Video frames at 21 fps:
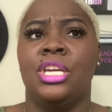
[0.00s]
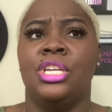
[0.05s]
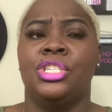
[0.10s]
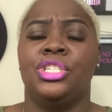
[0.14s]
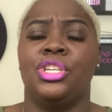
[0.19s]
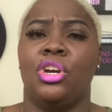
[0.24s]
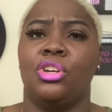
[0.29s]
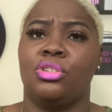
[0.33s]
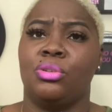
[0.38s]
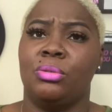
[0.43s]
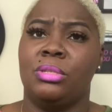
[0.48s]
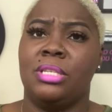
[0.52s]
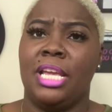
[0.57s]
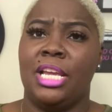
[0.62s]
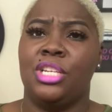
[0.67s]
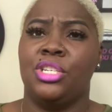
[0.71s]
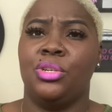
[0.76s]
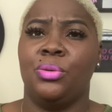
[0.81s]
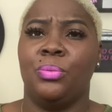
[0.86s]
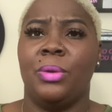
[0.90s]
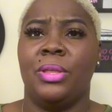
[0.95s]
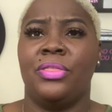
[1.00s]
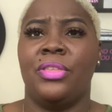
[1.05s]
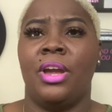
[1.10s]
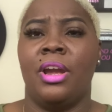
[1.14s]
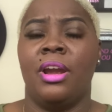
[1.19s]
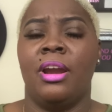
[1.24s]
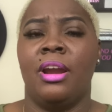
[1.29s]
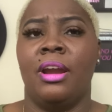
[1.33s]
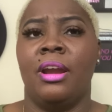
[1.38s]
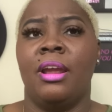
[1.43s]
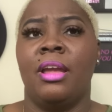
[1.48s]
She also takes you with
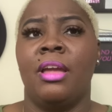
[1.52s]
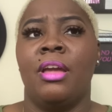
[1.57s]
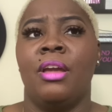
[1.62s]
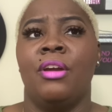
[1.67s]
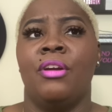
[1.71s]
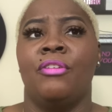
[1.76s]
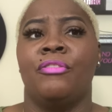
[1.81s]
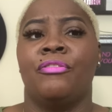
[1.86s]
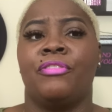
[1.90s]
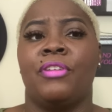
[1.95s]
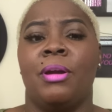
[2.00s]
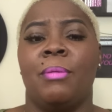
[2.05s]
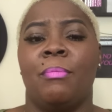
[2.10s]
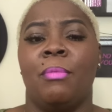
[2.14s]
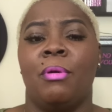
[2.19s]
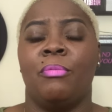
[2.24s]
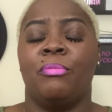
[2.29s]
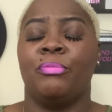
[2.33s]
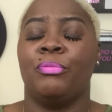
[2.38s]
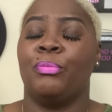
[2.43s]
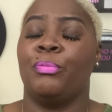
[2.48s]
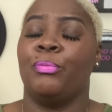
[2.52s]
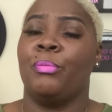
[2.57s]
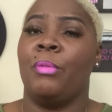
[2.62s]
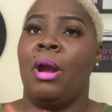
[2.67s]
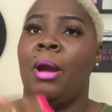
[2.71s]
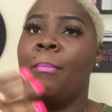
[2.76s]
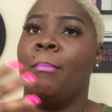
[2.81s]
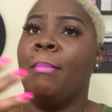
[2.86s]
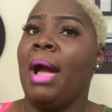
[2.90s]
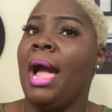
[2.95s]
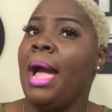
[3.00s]
her from
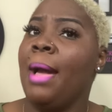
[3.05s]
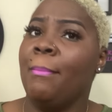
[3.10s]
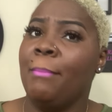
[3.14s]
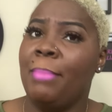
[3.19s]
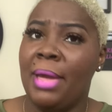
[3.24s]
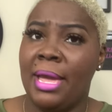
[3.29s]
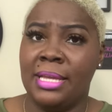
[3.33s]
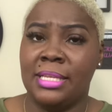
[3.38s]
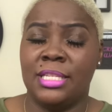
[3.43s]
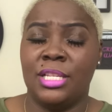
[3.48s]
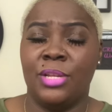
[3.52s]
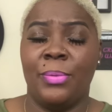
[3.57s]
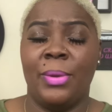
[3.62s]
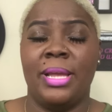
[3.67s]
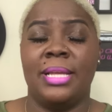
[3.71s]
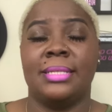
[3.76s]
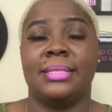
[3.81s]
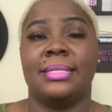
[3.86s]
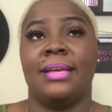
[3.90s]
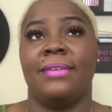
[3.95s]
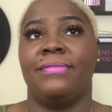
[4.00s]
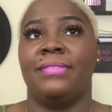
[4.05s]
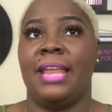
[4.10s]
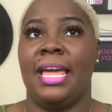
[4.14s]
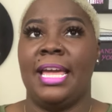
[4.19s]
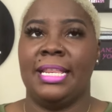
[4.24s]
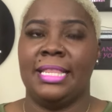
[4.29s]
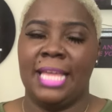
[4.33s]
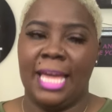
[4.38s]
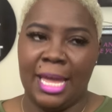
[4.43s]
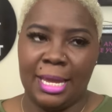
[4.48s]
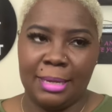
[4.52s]
her mom passing away and stuff
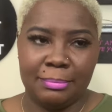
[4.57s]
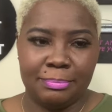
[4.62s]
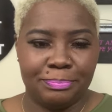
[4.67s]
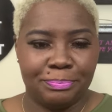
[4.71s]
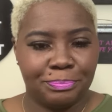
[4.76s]
like that.